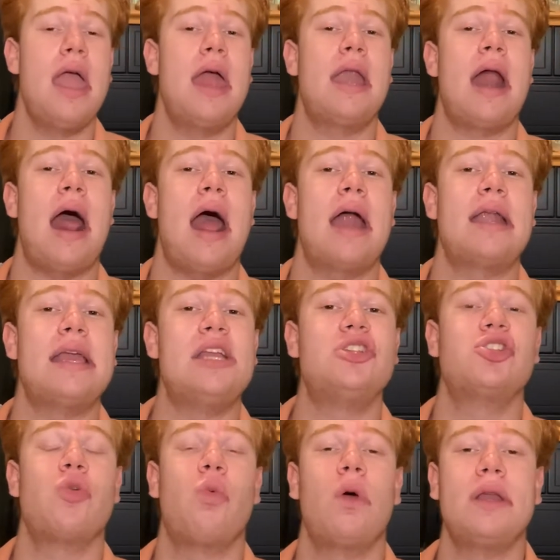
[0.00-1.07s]
It had a
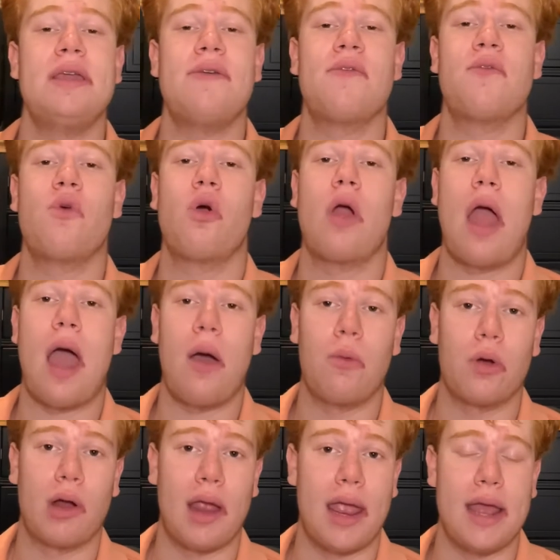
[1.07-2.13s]

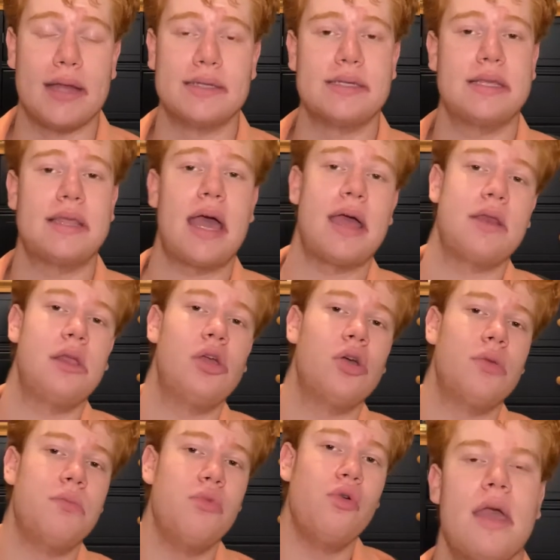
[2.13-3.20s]
24-hour hand that
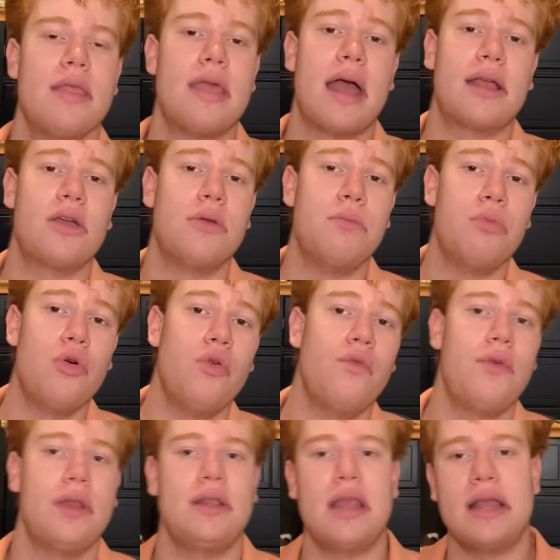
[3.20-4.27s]
could move
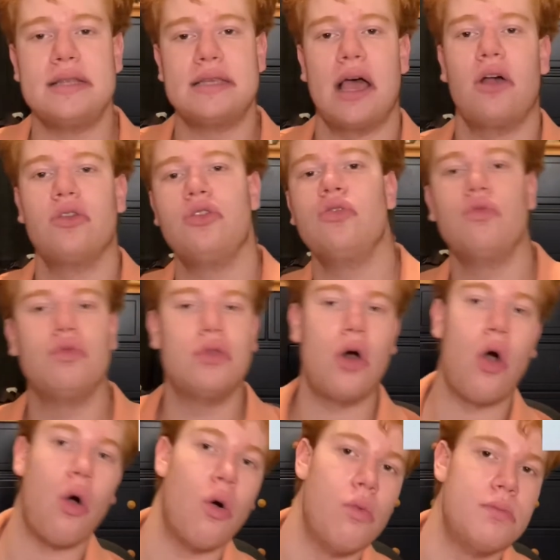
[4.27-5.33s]
and tell you the
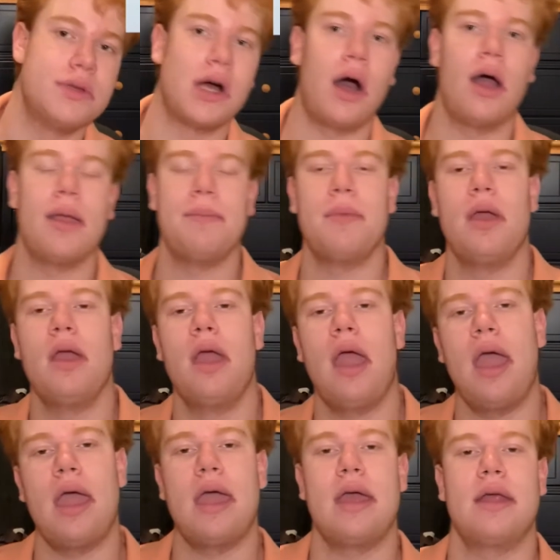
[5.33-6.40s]
home time
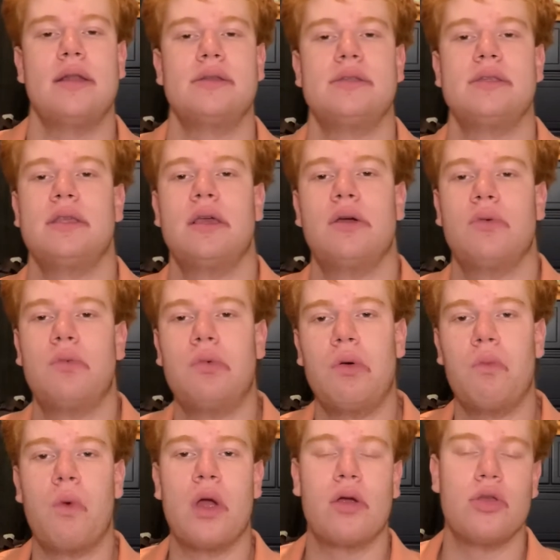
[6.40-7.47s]
and
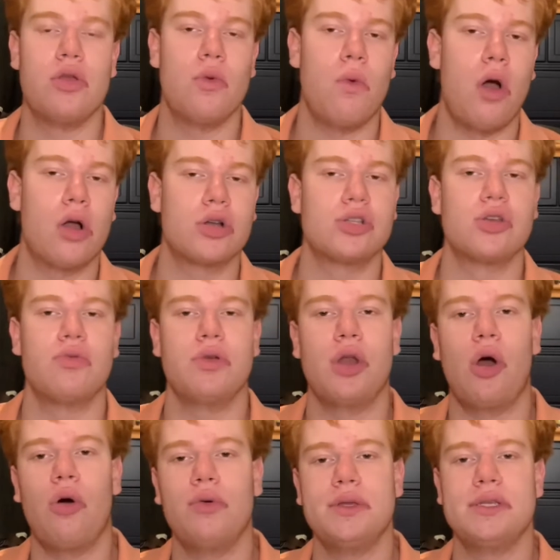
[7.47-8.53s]
where you are. So it
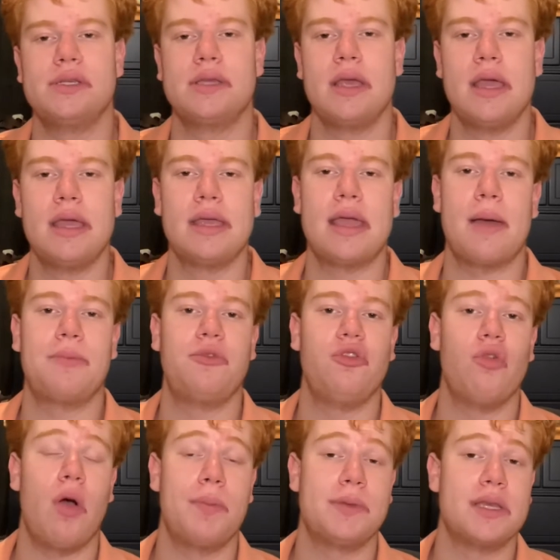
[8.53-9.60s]
always kept
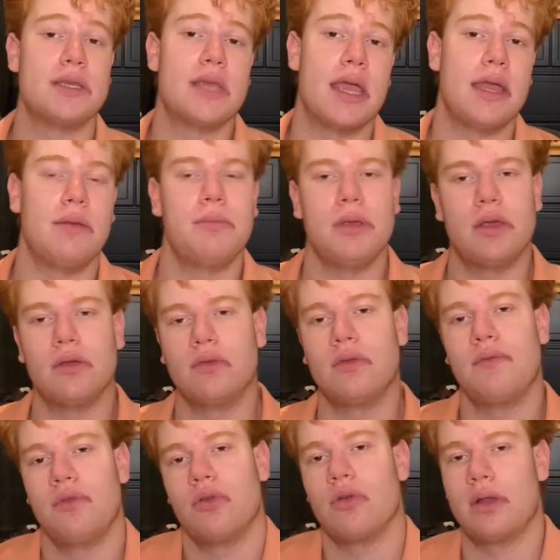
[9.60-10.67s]
you up to date, because
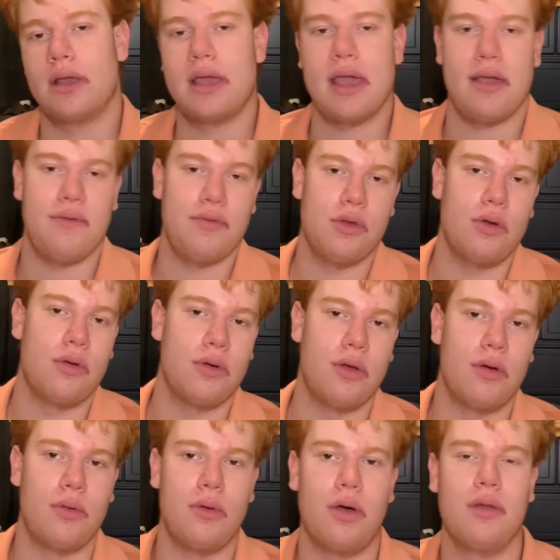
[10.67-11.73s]
if you're in a cave, you don't
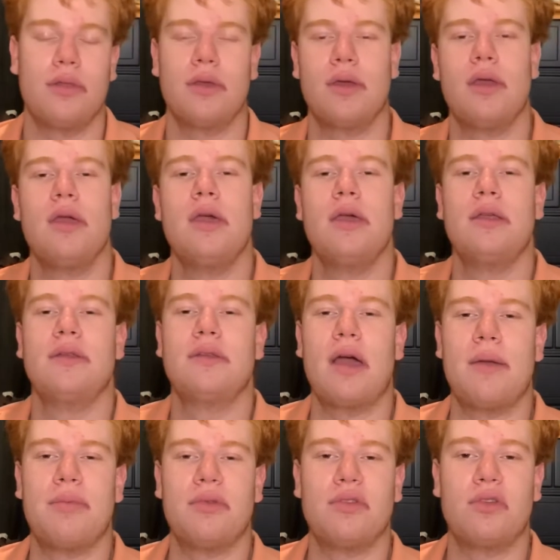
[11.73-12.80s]
know all the
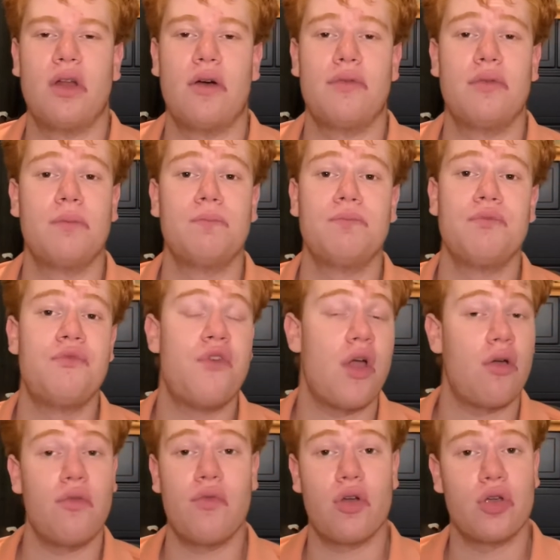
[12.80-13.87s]
type of stuff.
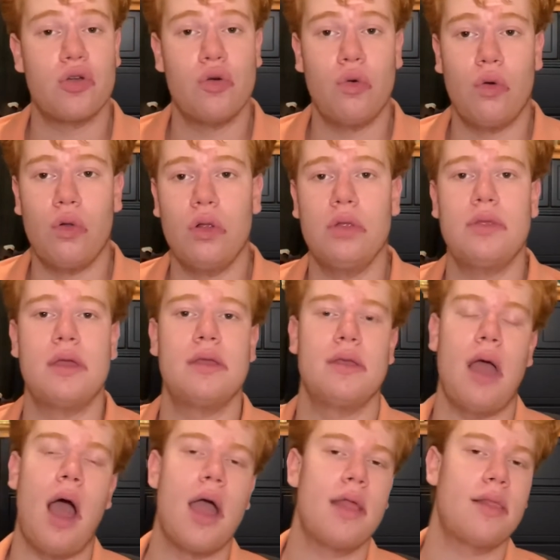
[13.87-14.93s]
Very, very cool.
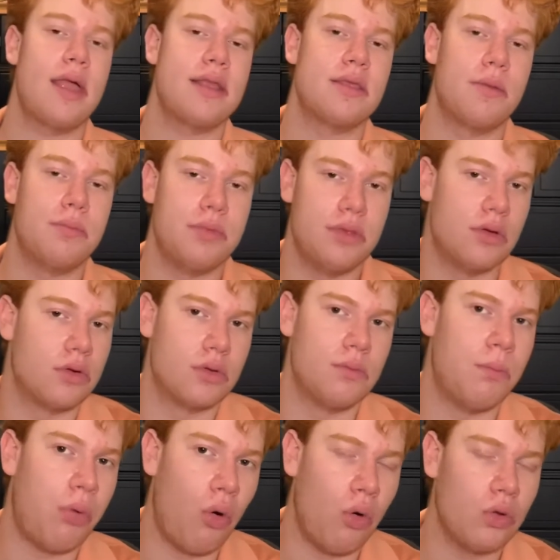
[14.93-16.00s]
I like the
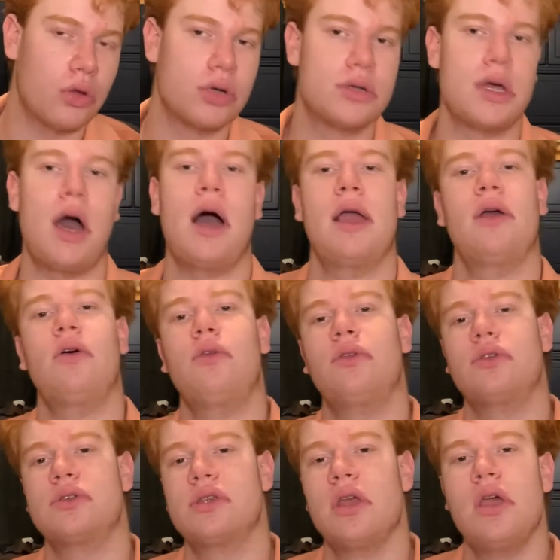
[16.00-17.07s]
polar dial.
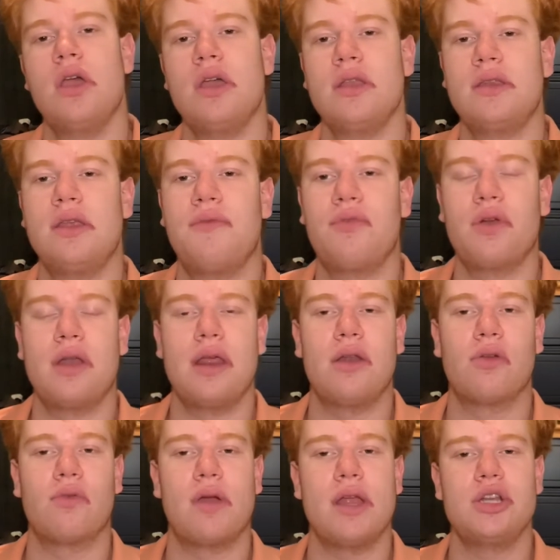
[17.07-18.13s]
There's different
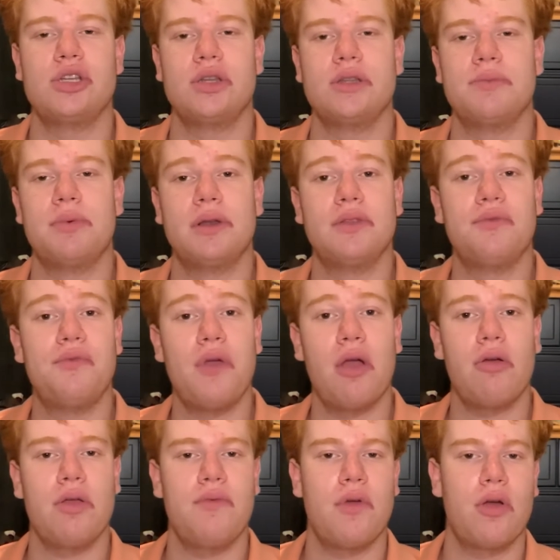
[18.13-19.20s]
iterations, but it's
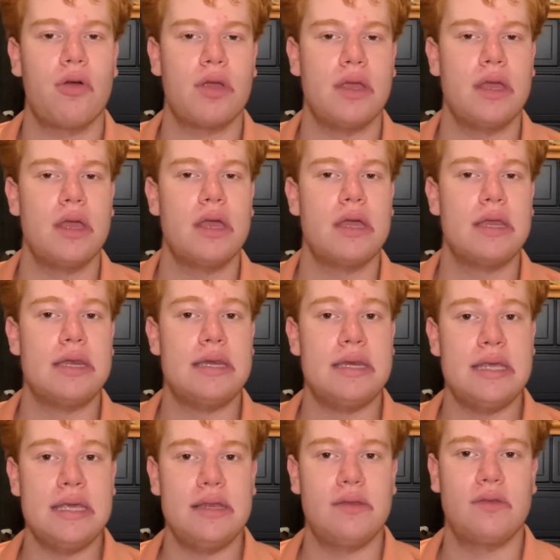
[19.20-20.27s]
very, very
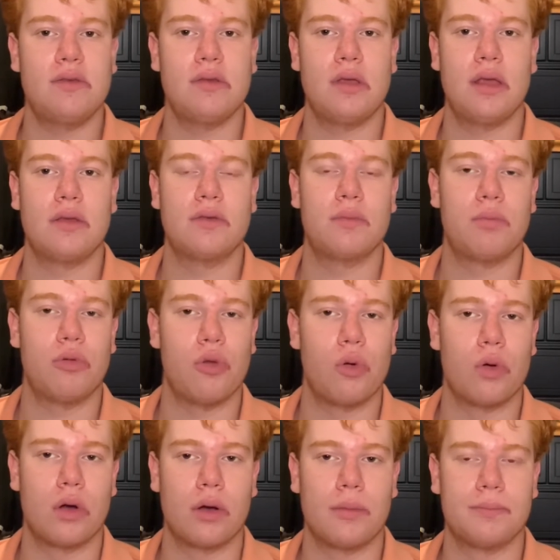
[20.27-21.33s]
neat
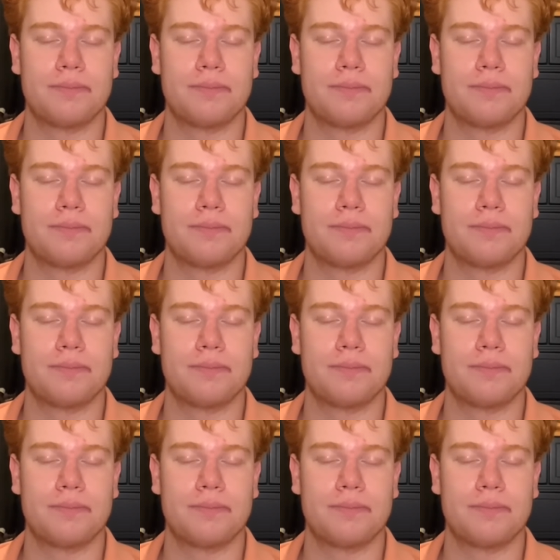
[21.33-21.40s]
Explorer.